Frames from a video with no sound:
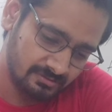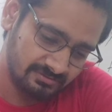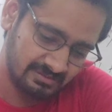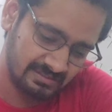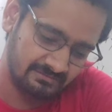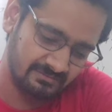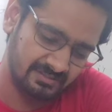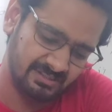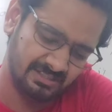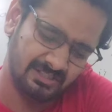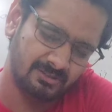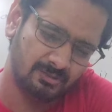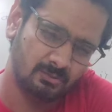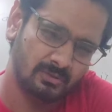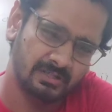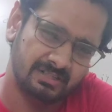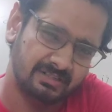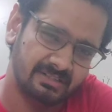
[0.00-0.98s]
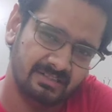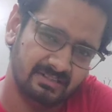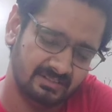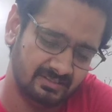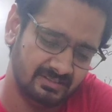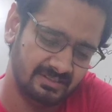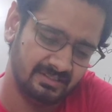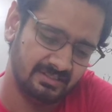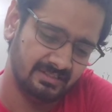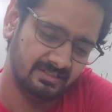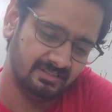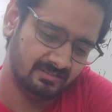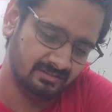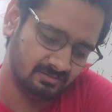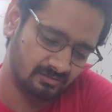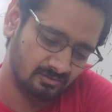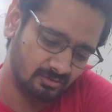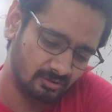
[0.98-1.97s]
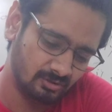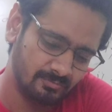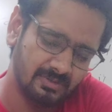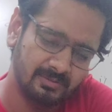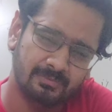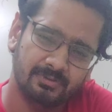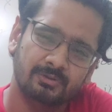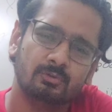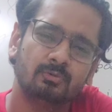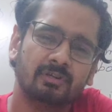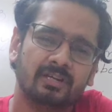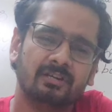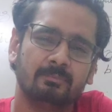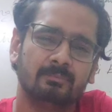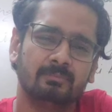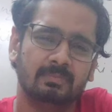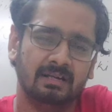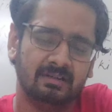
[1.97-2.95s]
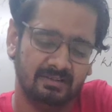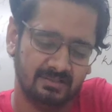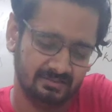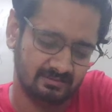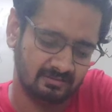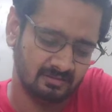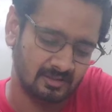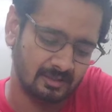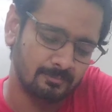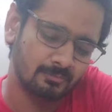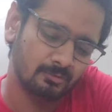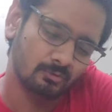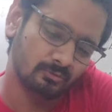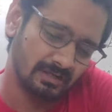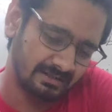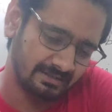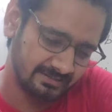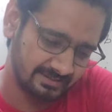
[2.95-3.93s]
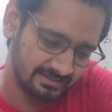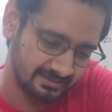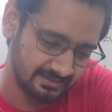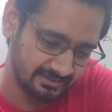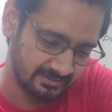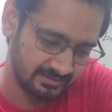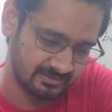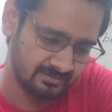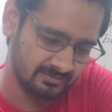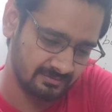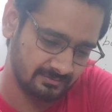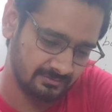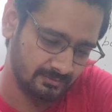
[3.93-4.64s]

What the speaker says: 70 to 80 degree, or maybe you can bend it up to 90 degree.